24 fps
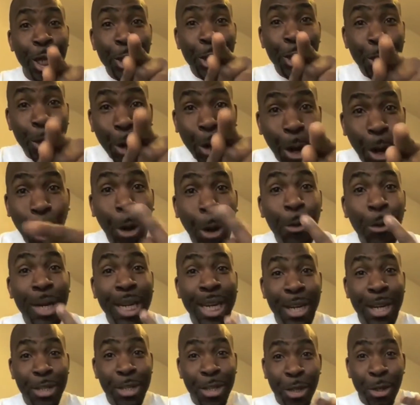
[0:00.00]
You're holding
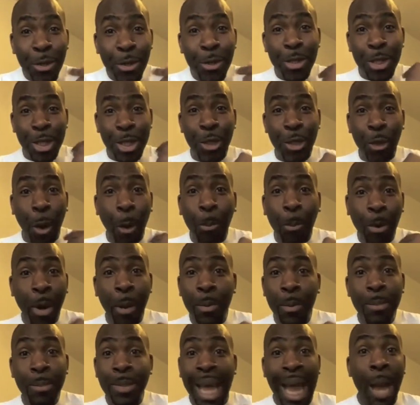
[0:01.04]
a solution to a
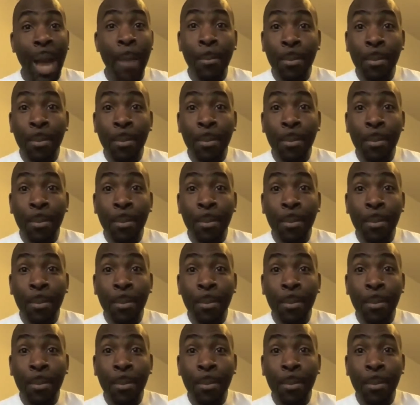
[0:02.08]
problem that I'm